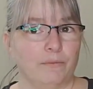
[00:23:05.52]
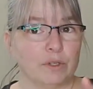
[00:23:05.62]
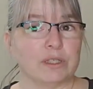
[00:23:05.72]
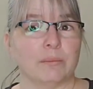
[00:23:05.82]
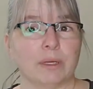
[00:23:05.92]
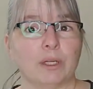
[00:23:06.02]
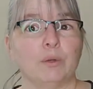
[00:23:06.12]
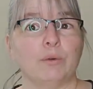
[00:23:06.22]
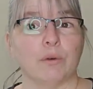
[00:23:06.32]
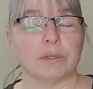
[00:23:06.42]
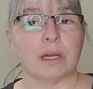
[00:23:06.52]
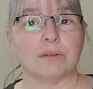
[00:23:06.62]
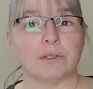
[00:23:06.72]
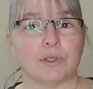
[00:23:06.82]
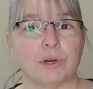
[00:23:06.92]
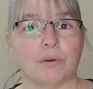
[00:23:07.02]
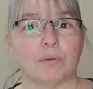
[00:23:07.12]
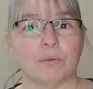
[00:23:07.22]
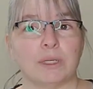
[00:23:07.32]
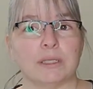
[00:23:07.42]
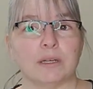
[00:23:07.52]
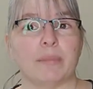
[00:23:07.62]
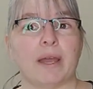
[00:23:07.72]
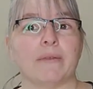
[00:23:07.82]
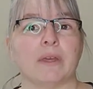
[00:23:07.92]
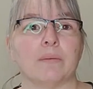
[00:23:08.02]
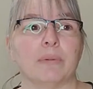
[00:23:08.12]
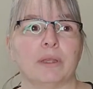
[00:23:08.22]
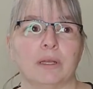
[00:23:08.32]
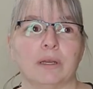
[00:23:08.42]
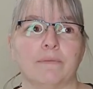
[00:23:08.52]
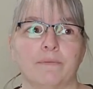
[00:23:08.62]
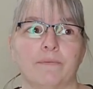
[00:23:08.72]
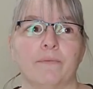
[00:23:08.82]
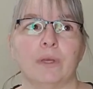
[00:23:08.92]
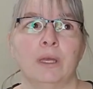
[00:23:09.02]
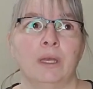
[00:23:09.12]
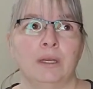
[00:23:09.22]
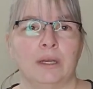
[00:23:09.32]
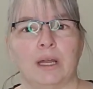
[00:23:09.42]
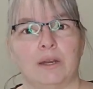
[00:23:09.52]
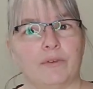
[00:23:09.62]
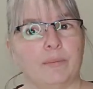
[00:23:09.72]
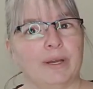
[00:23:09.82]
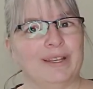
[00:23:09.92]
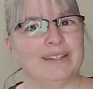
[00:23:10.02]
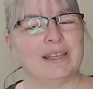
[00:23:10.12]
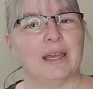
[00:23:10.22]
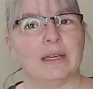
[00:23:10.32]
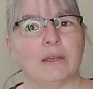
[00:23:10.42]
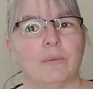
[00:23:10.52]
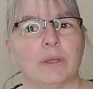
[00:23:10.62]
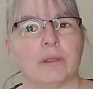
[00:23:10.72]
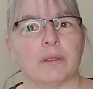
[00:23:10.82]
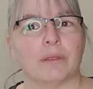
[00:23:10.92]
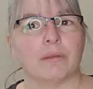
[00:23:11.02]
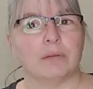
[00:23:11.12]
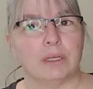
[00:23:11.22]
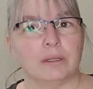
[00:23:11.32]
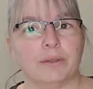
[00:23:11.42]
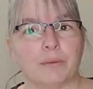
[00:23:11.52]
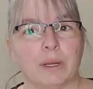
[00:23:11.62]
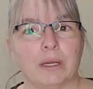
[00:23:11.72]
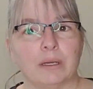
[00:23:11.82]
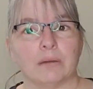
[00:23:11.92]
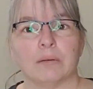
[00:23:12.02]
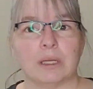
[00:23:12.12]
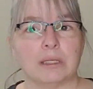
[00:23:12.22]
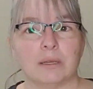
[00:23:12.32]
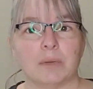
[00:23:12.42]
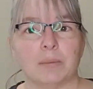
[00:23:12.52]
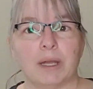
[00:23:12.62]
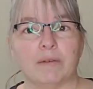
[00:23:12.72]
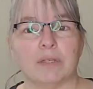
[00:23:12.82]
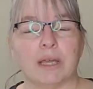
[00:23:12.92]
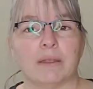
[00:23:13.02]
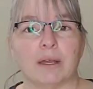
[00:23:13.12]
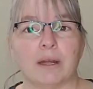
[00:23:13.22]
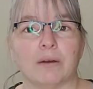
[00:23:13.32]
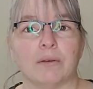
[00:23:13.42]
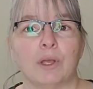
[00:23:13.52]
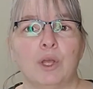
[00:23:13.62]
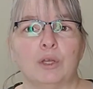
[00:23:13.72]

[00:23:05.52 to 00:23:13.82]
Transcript: for somebody who knows how to sew isn't a bad thing, but then if not everybody is handy with needle and thread, and somebody might have to take that out.